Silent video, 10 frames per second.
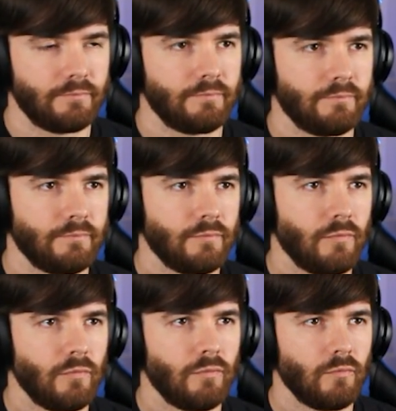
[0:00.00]
Your
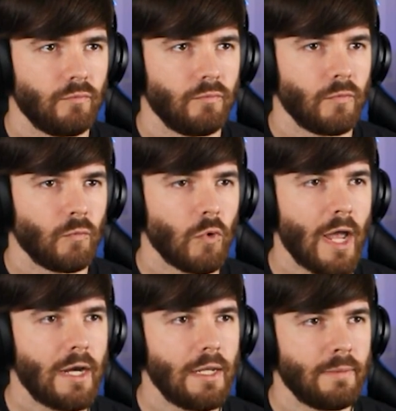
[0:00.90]
turn. Ready?
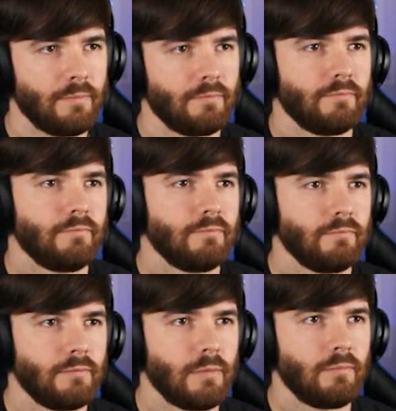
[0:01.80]
Ready.
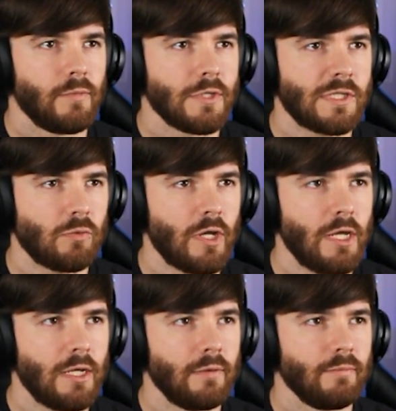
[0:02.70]

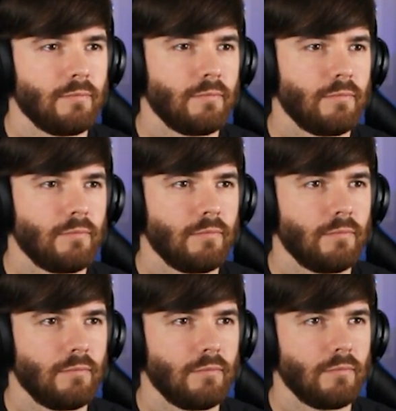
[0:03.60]
Swing.
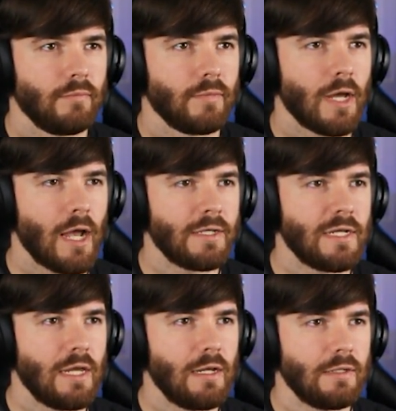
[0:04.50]
I
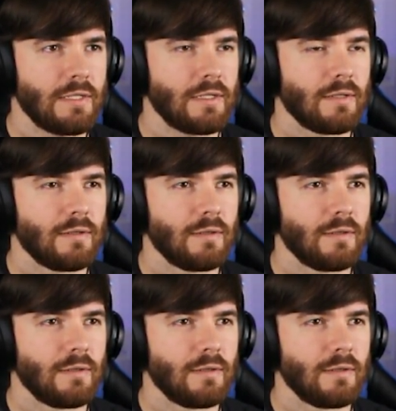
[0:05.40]
did it.